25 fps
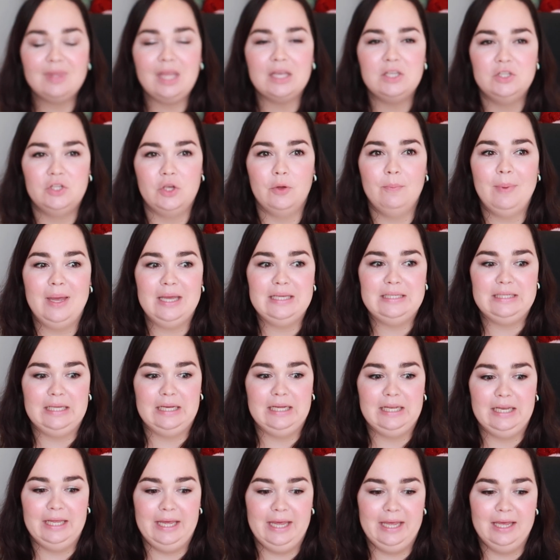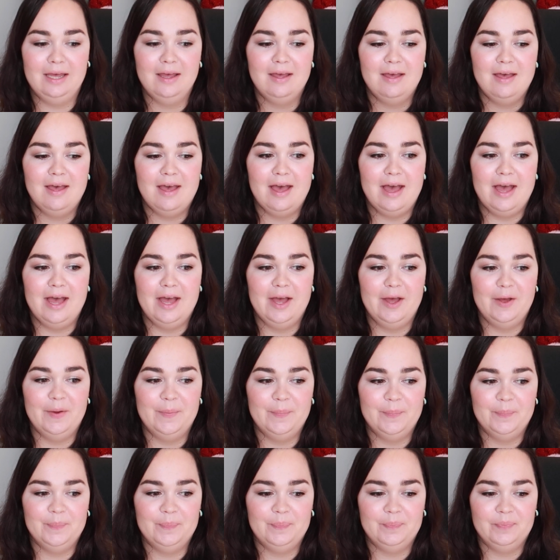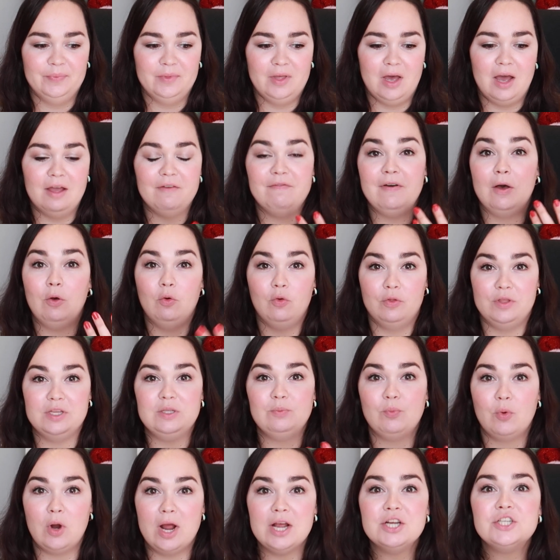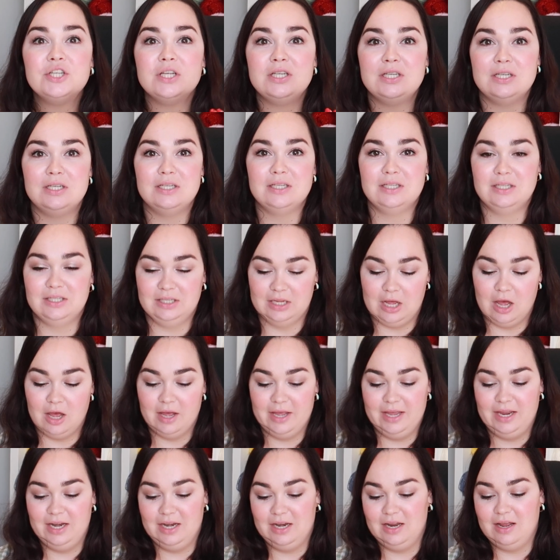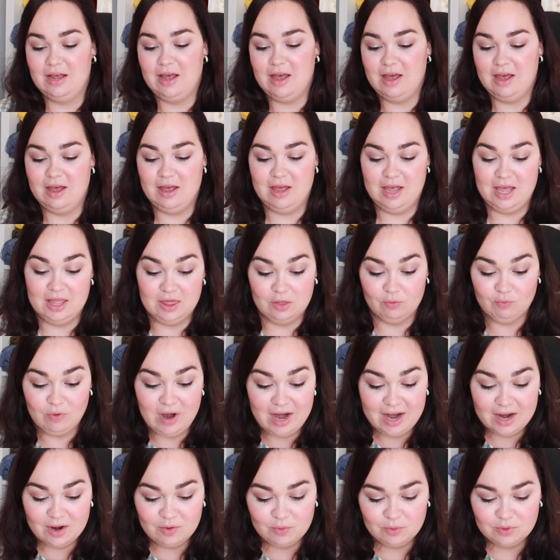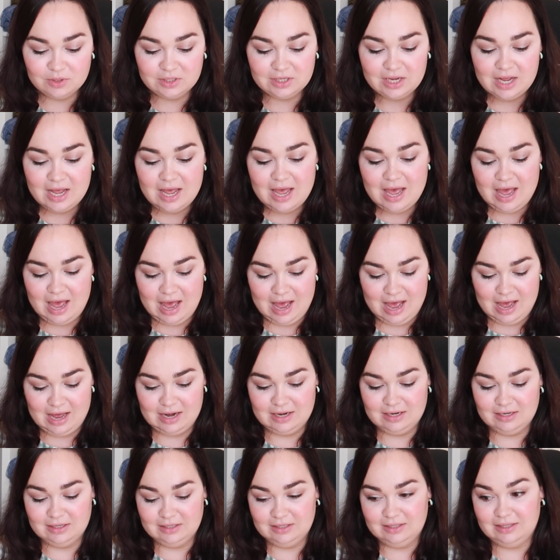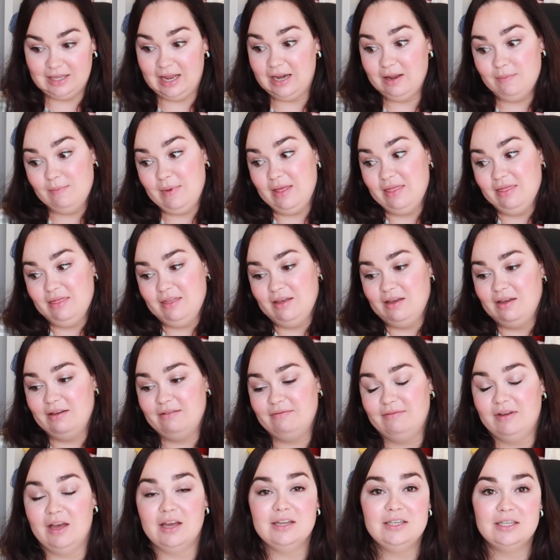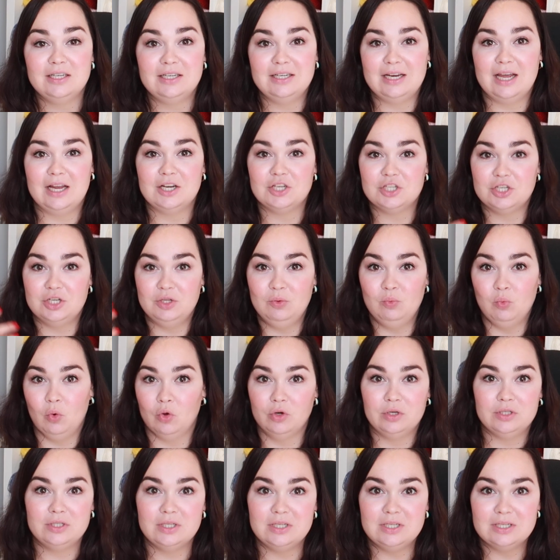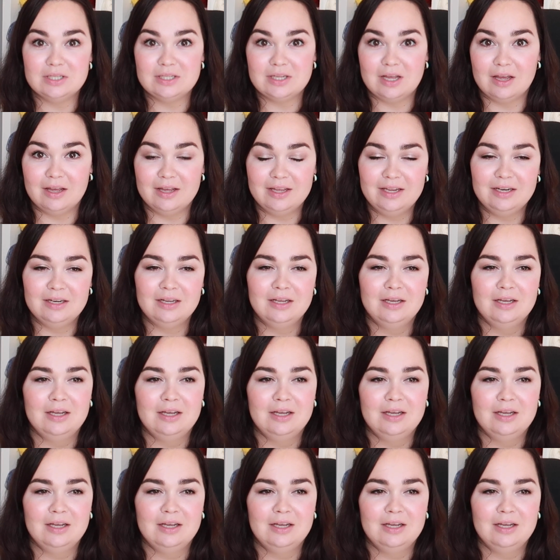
So basically I felt all this pressure to design in the round, and then it meant that I didn't actually want to design,